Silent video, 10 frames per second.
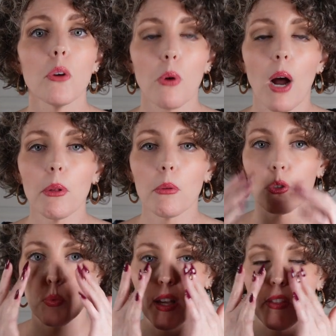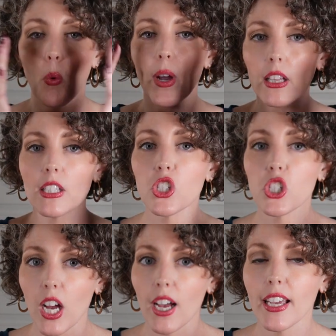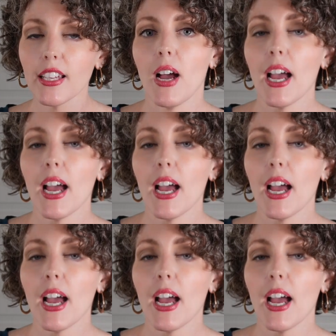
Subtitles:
problems with oil and shine.